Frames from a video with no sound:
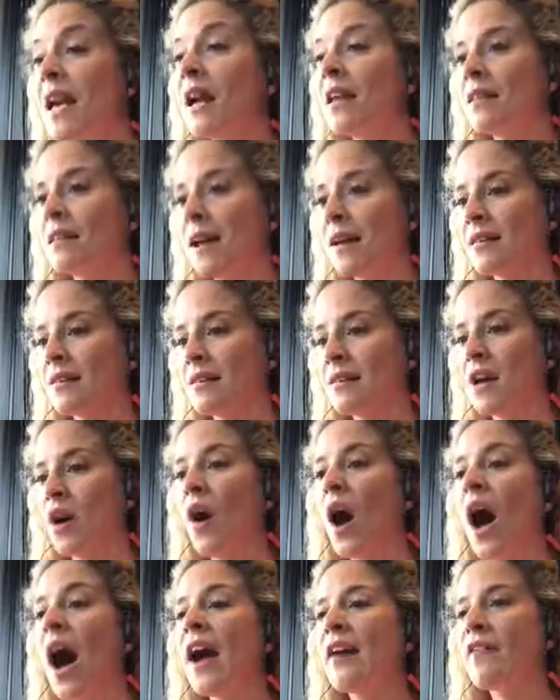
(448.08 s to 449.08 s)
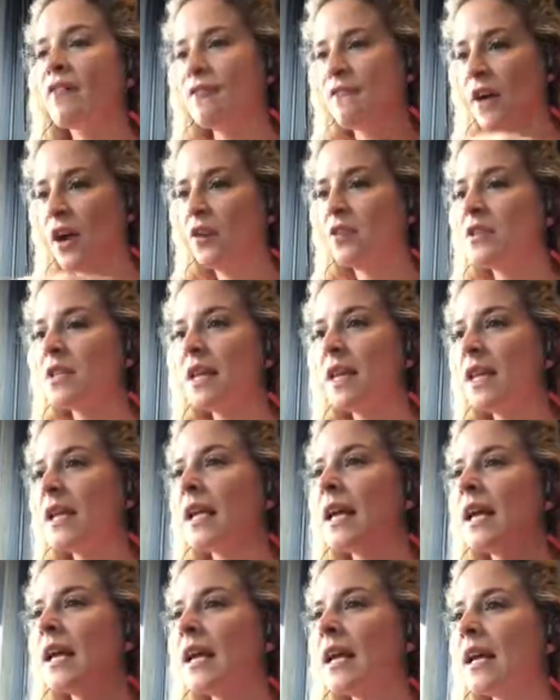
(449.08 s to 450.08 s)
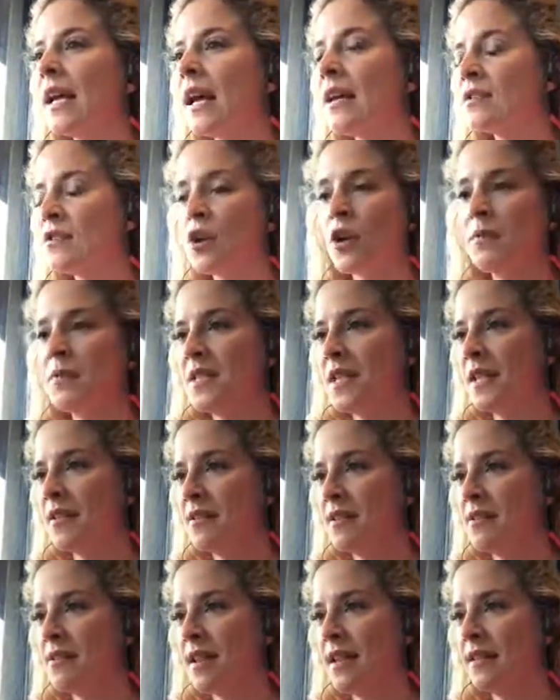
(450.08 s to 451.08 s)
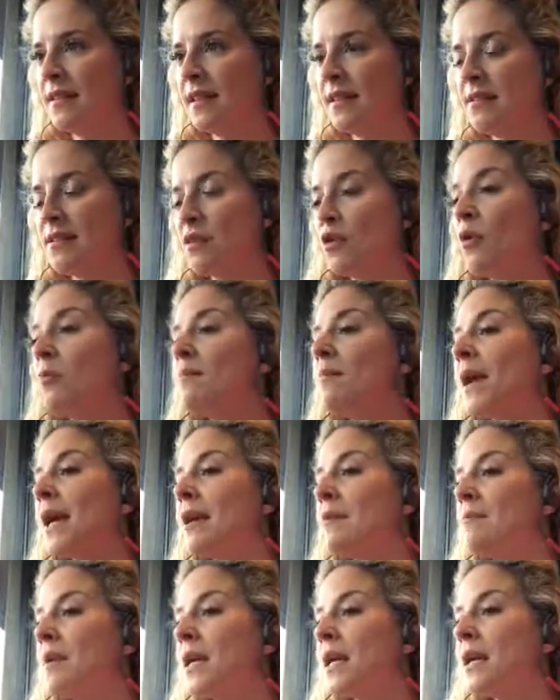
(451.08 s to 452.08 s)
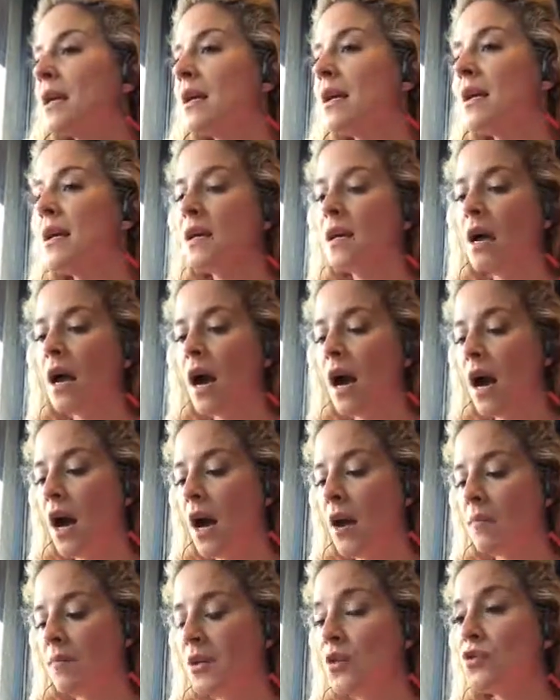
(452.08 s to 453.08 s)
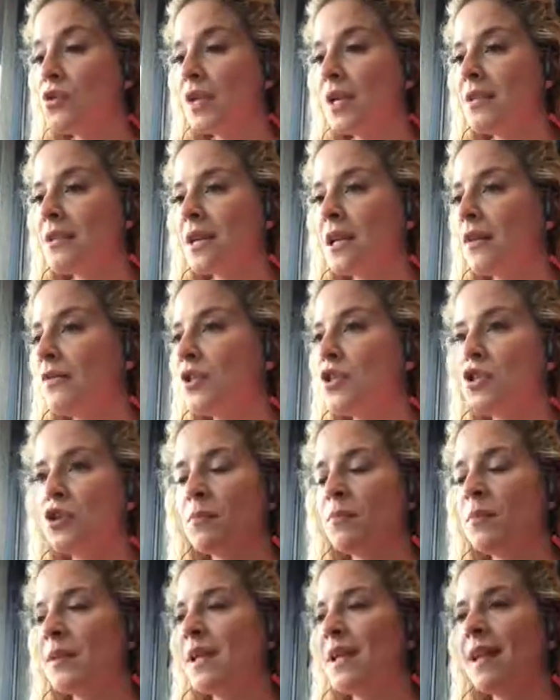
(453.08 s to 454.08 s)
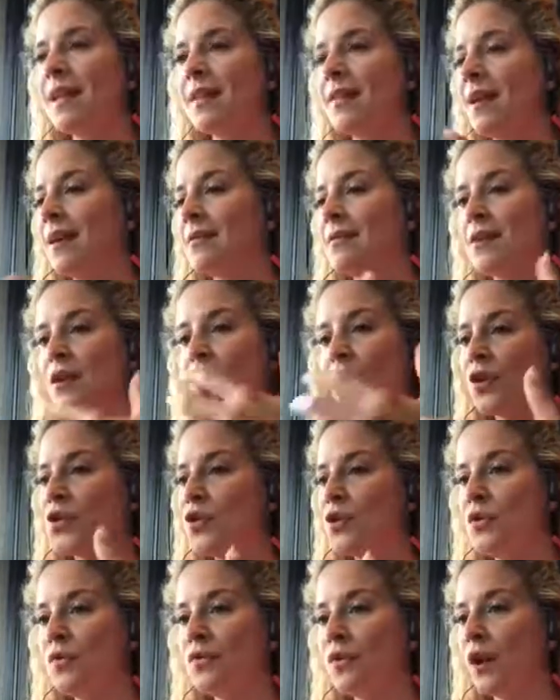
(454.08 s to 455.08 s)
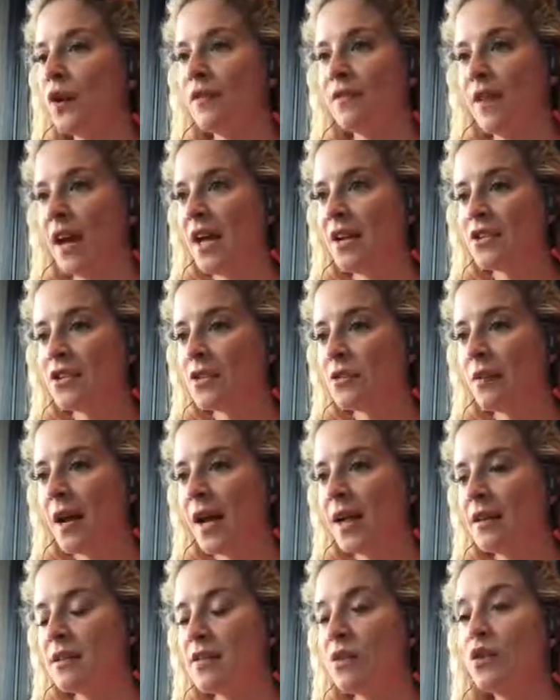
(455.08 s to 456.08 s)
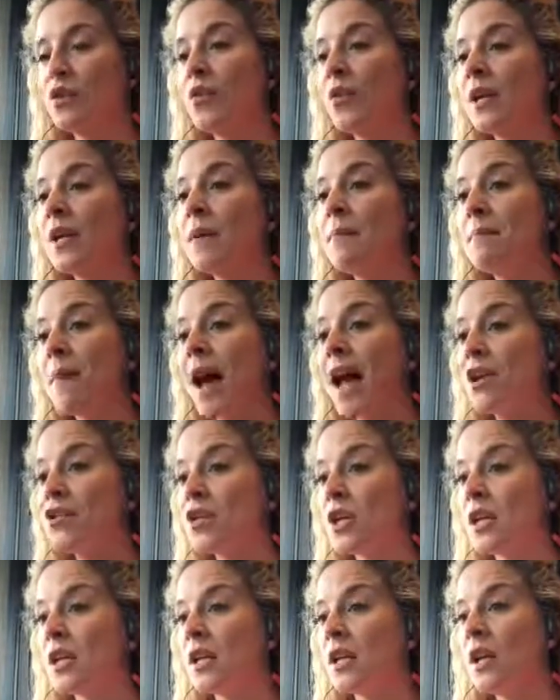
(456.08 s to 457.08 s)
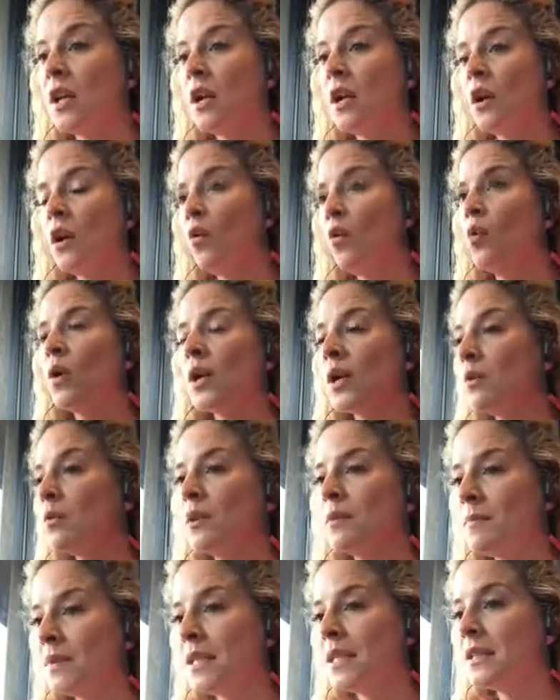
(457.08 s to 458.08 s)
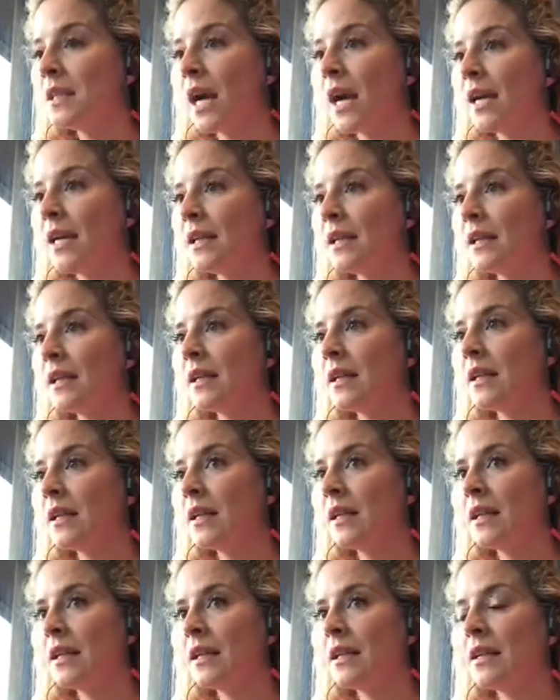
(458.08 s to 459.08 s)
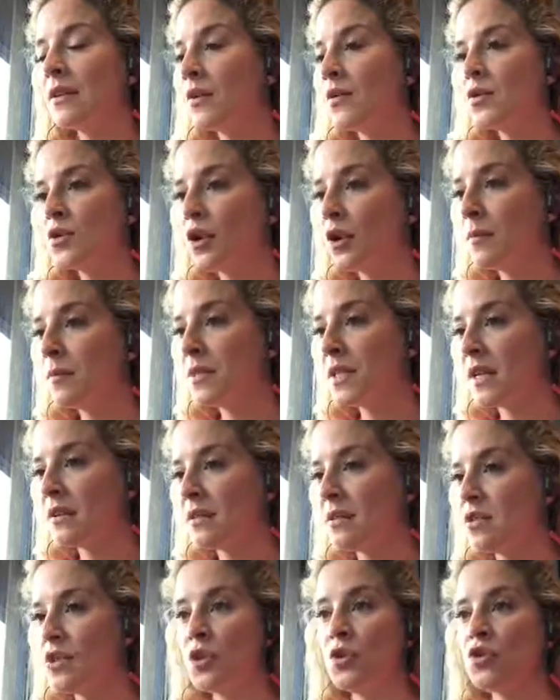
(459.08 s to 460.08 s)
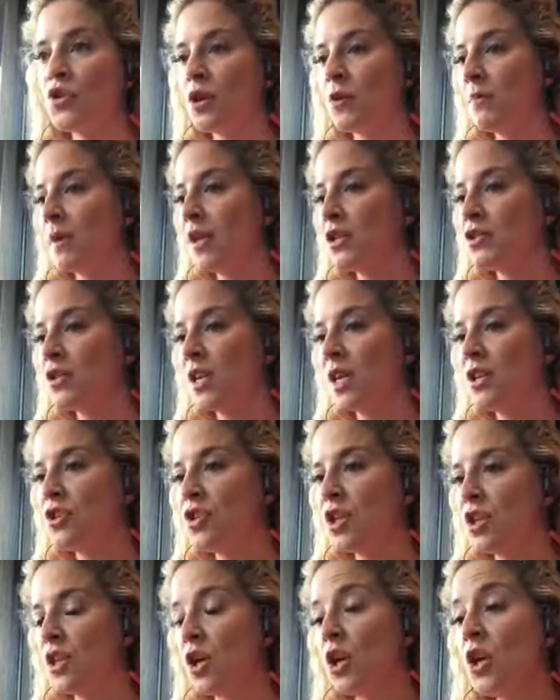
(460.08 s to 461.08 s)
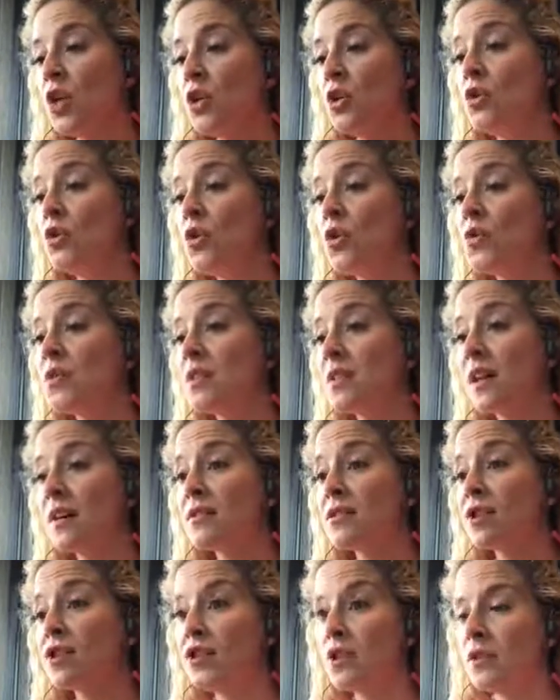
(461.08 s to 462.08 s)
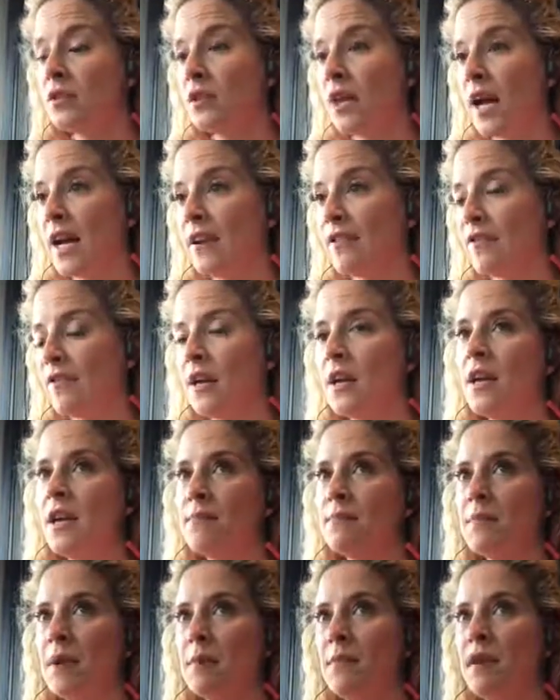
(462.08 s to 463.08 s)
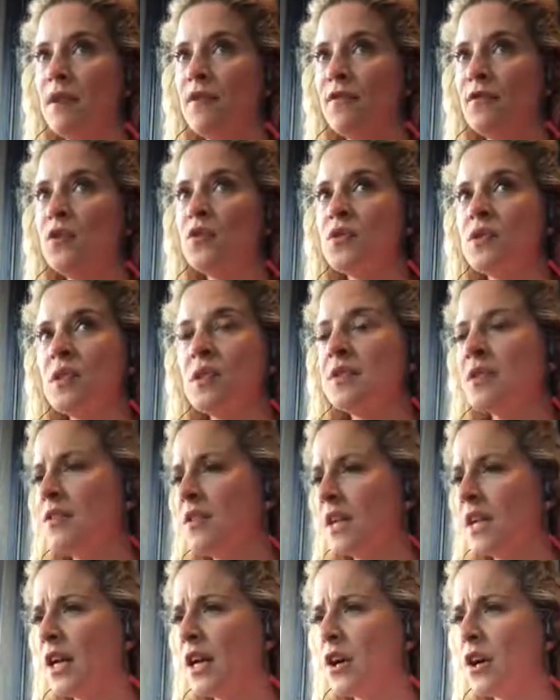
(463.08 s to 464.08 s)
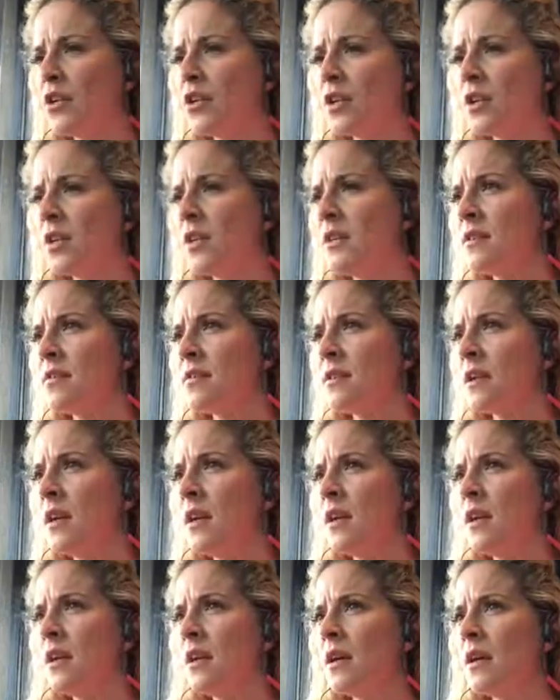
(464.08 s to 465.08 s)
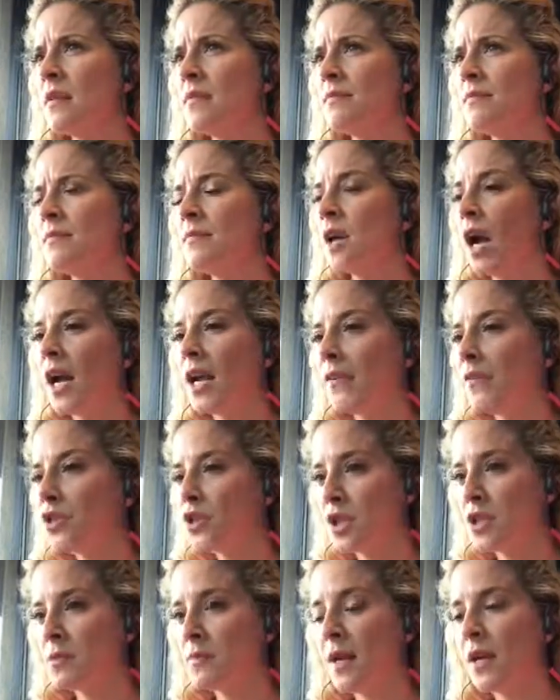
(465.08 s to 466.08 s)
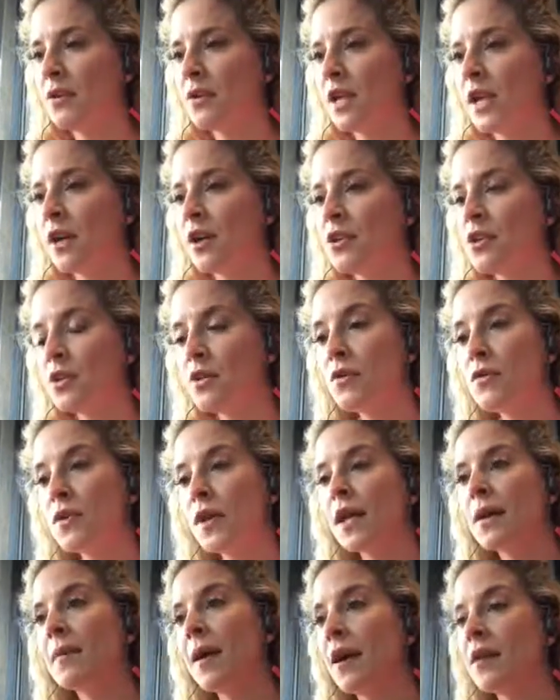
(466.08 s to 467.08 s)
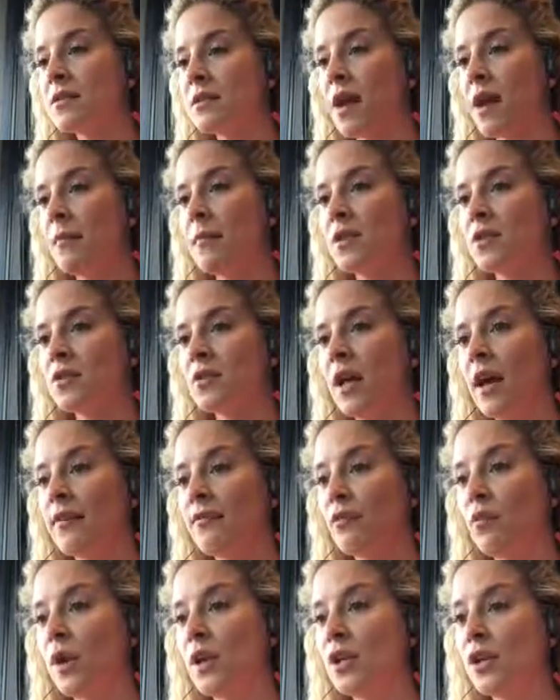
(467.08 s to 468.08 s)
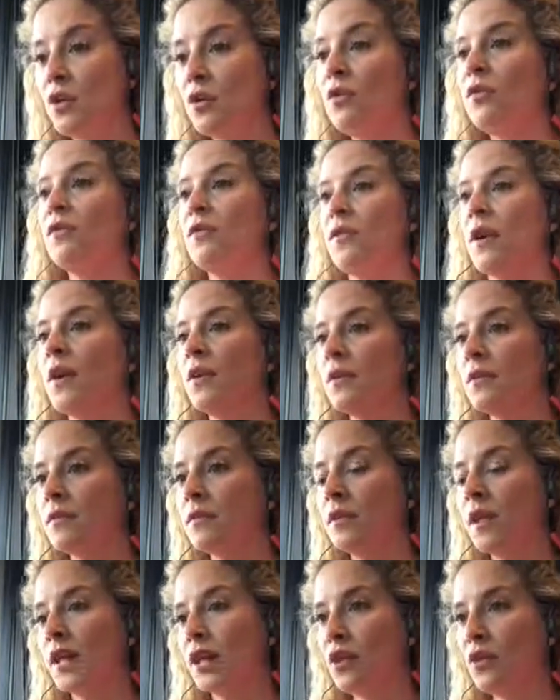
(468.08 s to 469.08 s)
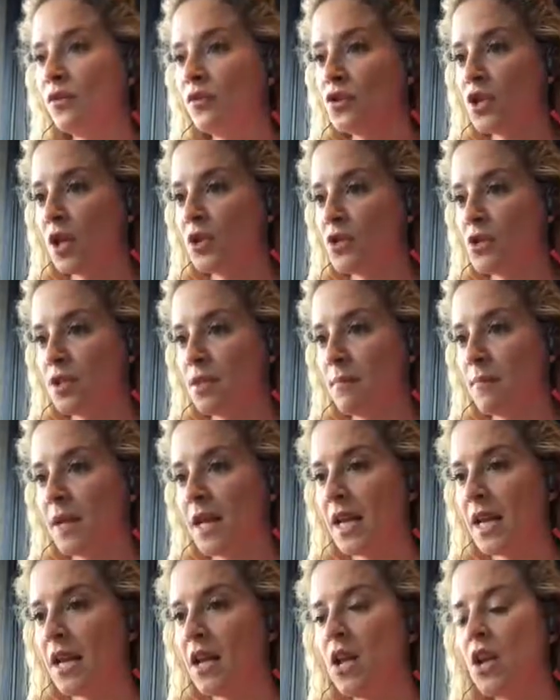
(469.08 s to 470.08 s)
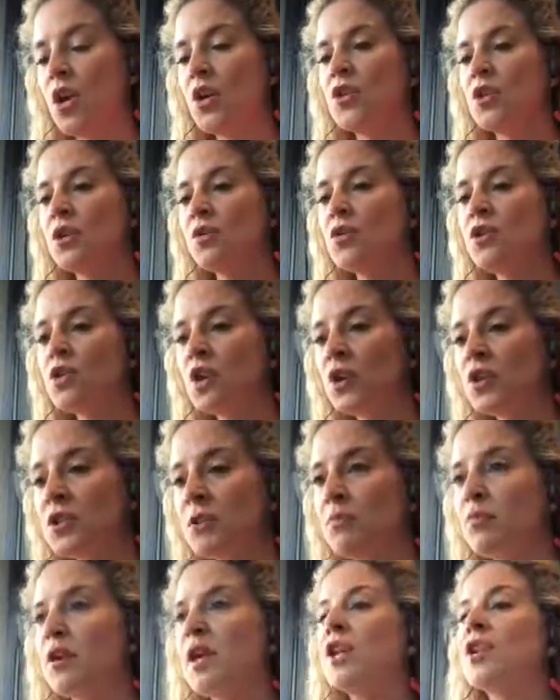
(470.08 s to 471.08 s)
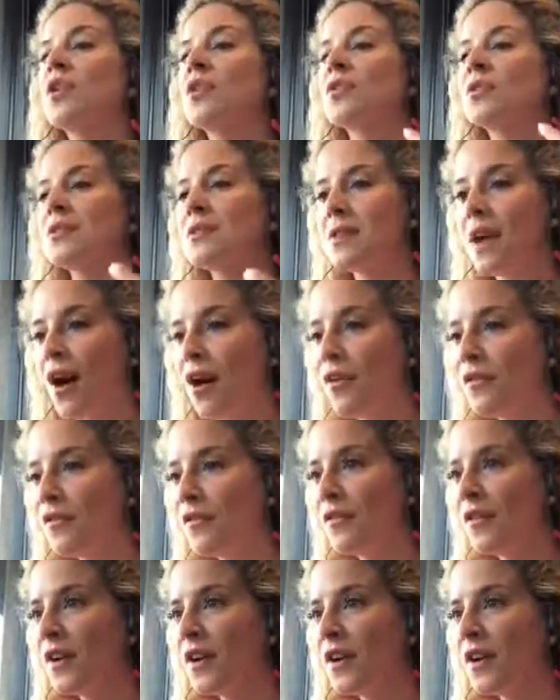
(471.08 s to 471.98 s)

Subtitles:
Alexis, how I felt in circumstances like this. So maybe, usually in television, you're playing things that aren't too far-fetched, right? So you can imagine what it would be like in those circumstances. You use your imagination. You use things in your life. Maybe if you see that the character is kind of a judgmental character, you think about a time in your life when you felt like you've judged somebody. So you start to bring yourself